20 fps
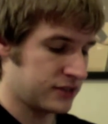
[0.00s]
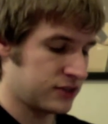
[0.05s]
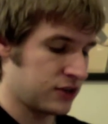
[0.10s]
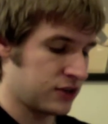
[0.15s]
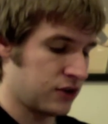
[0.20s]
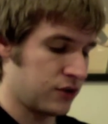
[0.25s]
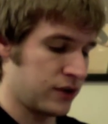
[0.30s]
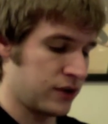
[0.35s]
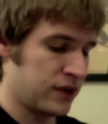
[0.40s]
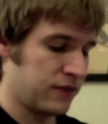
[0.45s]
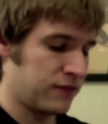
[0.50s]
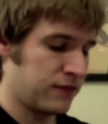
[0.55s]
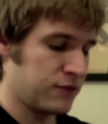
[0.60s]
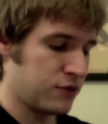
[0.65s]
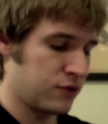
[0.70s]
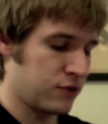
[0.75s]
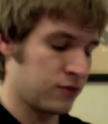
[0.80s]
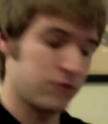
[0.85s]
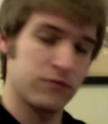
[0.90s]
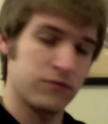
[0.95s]
So if
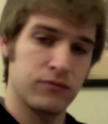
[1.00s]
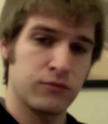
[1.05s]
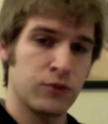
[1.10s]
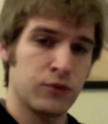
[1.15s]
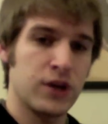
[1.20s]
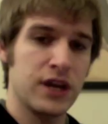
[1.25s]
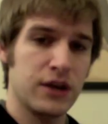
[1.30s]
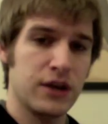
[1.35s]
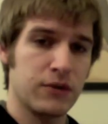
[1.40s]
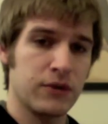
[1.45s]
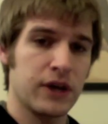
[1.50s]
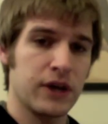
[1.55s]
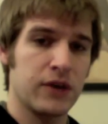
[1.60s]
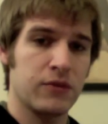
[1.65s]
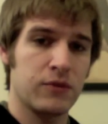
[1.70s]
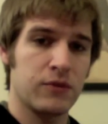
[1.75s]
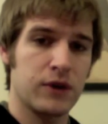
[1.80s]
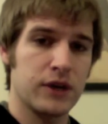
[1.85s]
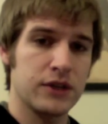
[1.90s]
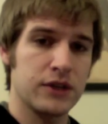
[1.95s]
your reading
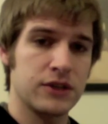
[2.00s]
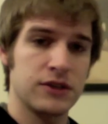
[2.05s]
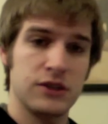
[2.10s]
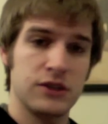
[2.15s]
rate was